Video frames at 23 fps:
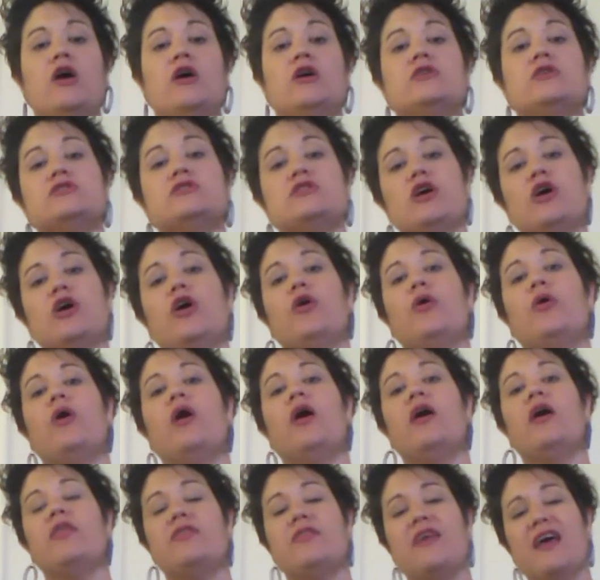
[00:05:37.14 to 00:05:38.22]
So,
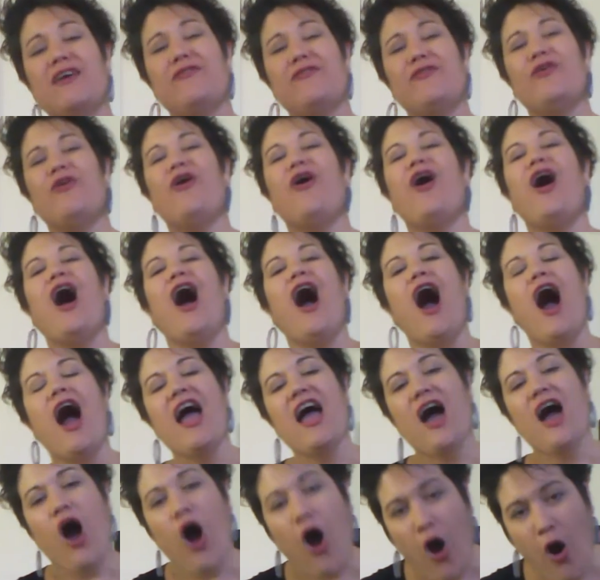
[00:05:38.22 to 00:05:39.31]
therefore, I
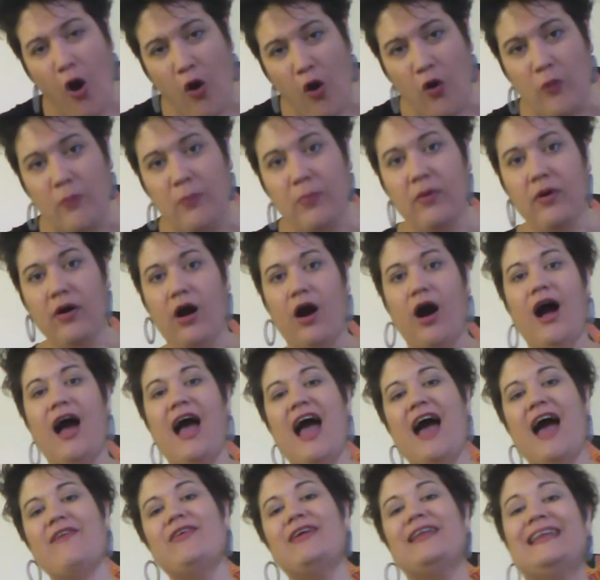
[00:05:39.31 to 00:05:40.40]
hope I
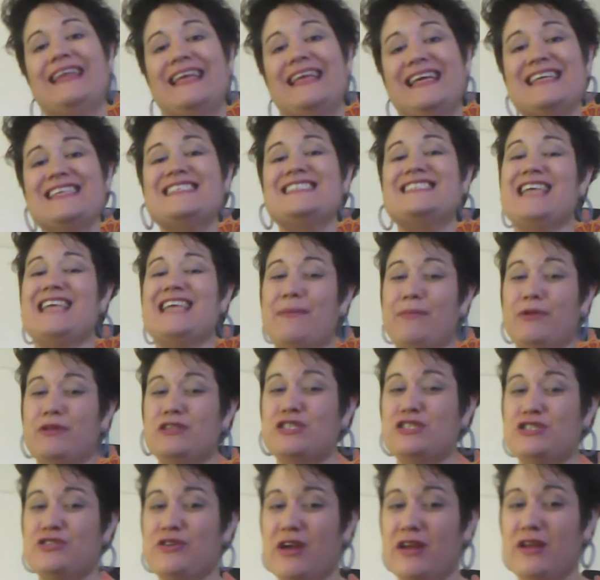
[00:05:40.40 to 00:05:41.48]
have at least
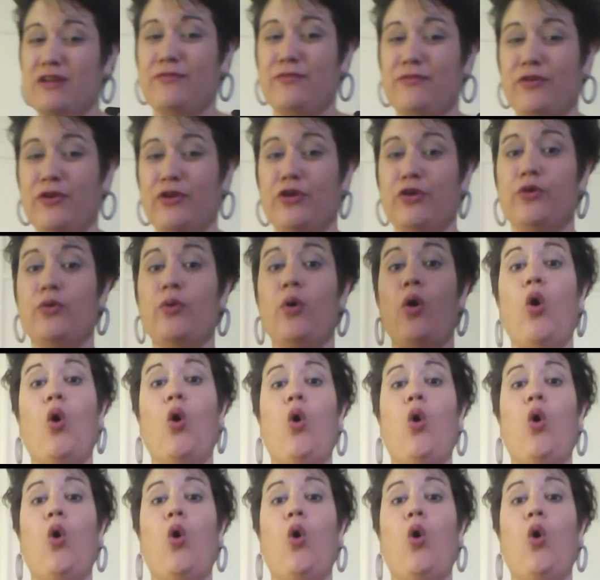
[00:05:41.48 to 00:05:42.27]
demonstrated for you,